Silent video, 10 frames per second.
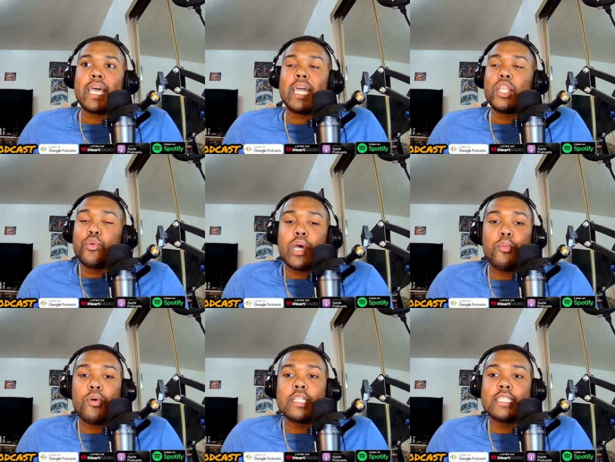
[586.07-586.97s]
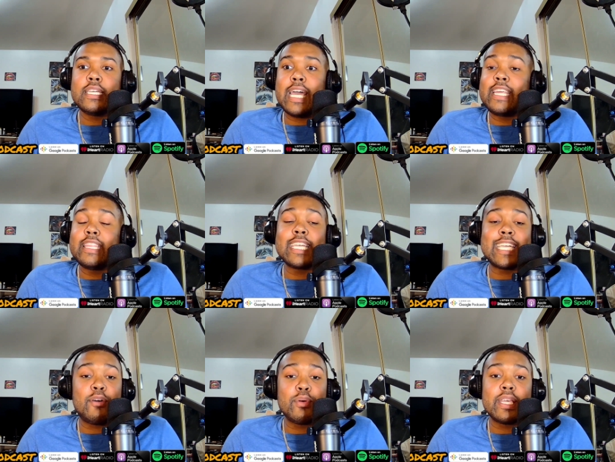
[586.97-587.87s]
I knew I wanted. I didn't
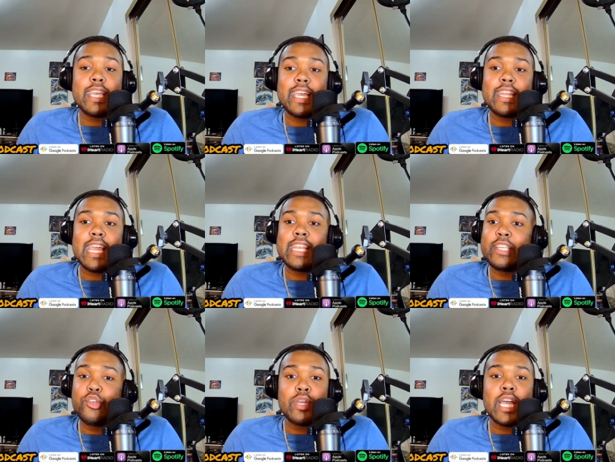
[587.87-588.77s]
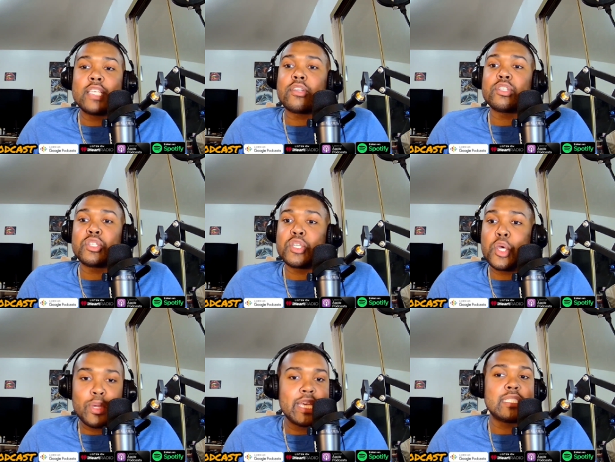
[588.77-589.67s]
think I would get, and you guys are
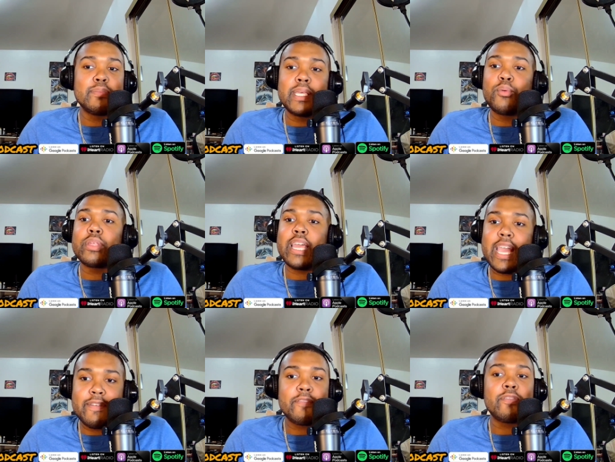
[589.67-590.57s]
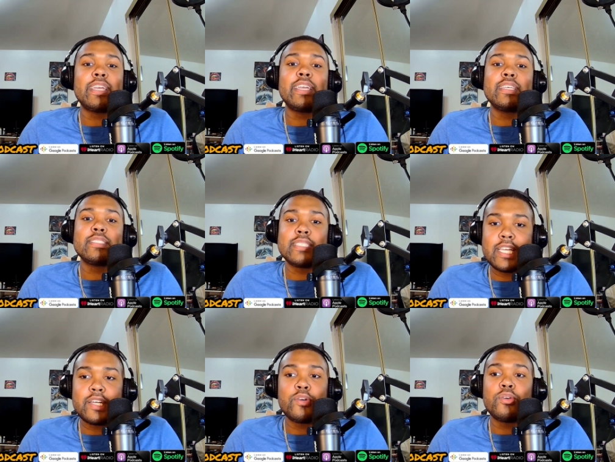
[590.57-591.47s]
showing it to me with every
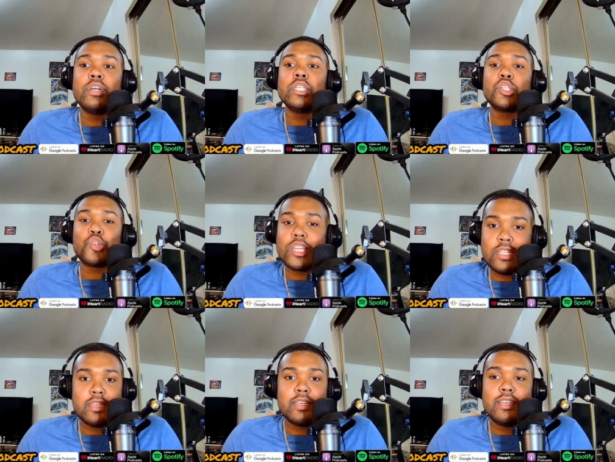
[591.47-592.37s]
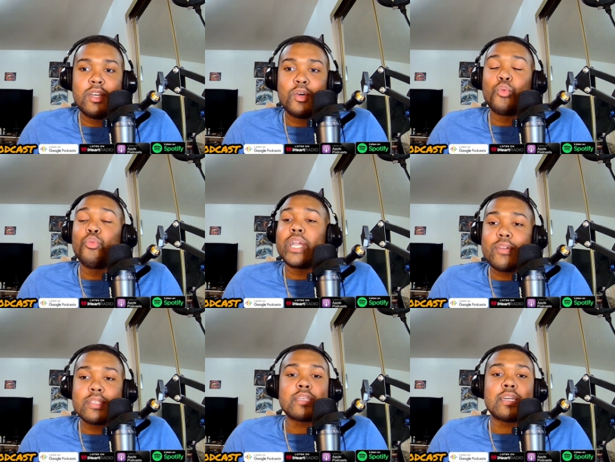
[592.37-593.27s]
single trailer.
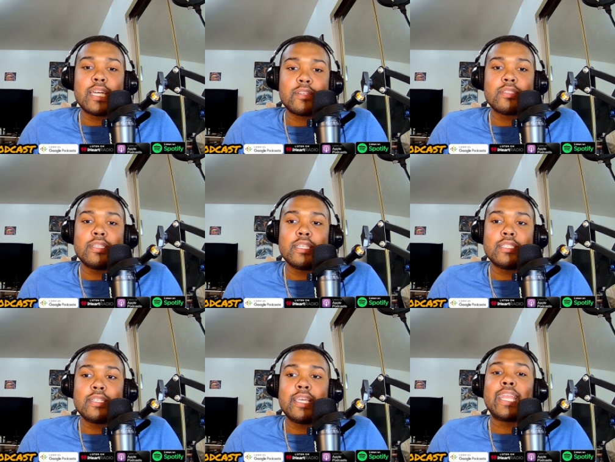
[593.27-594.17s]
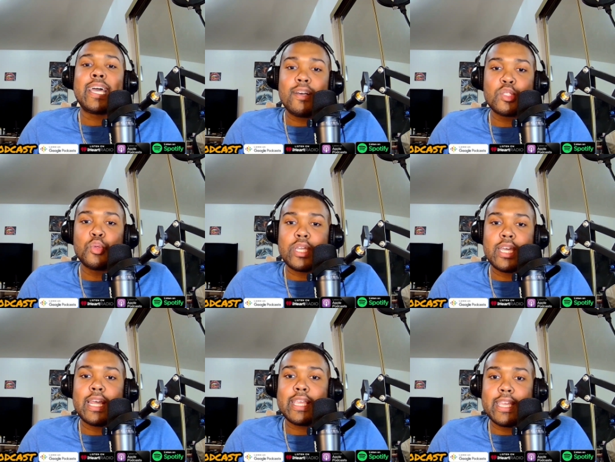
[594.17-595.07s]
Where is the collector's edition, and how soon
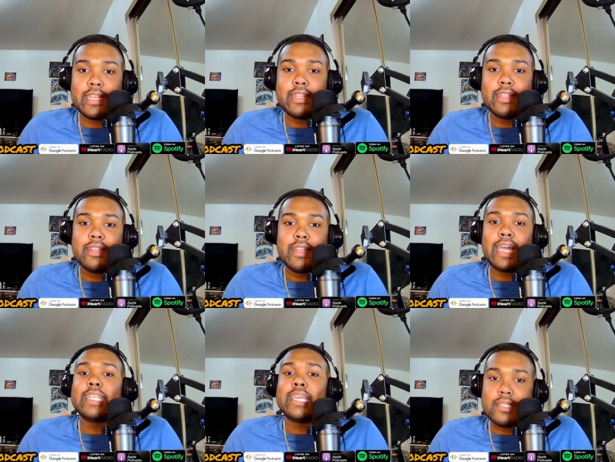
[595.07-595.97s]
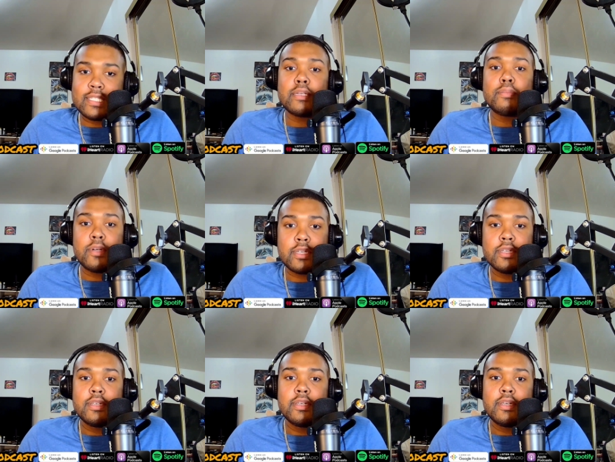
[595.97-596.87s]
can I get it? I need the steelbook.
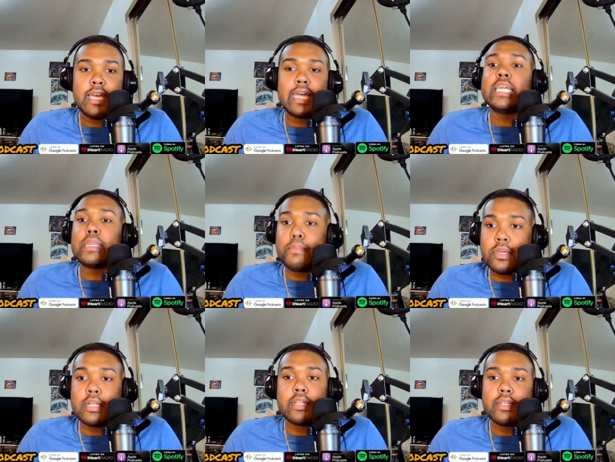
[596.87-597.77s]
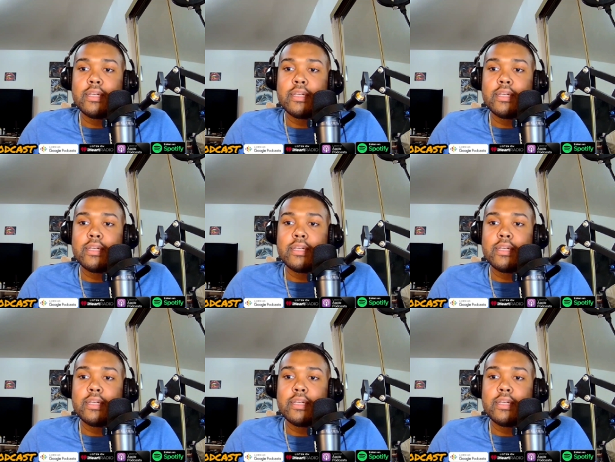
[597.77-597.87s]
I listen, need the booklet.